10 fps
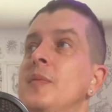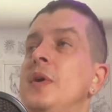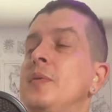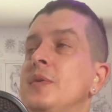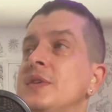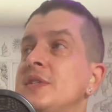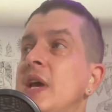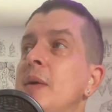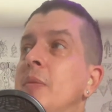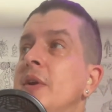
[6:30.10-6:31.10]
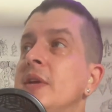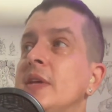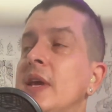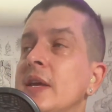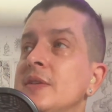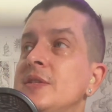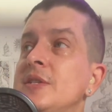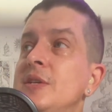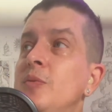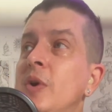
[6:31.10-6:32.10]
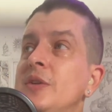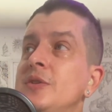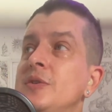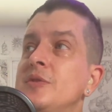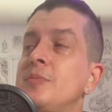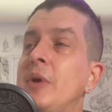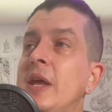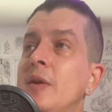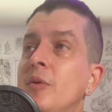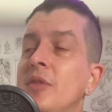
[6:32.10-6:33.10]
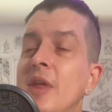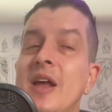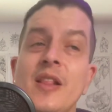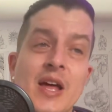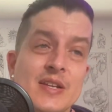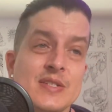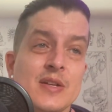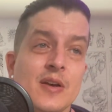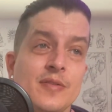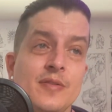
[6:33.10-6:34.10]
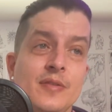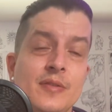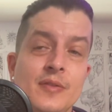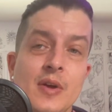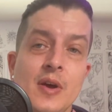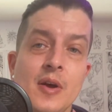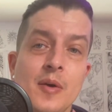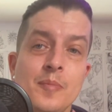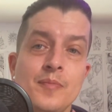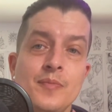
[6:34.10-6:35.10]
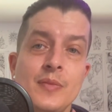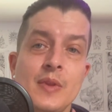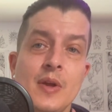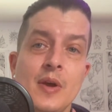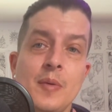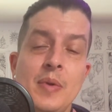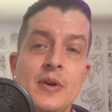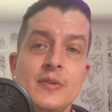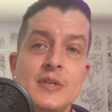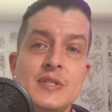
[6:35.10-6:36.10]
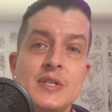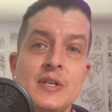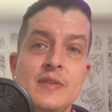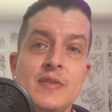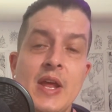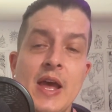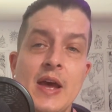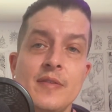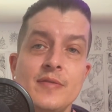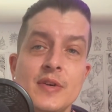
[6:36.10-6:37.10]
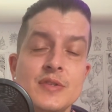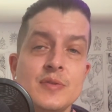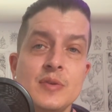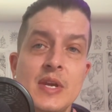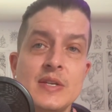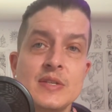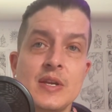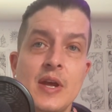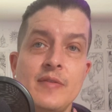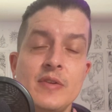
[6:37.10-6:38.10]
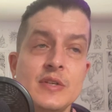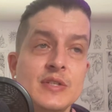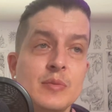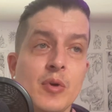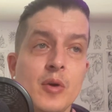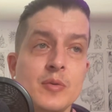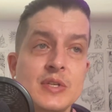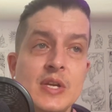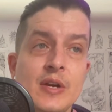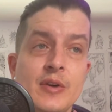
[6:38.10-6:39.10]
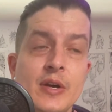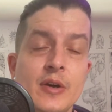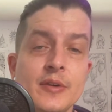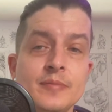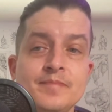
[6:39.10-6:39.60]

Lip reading: with the Sky Budnick case, she went to Japan with not a lot of stuff. Apparently she didn't even have a suitcase. Like, everything she brought was a carry-on.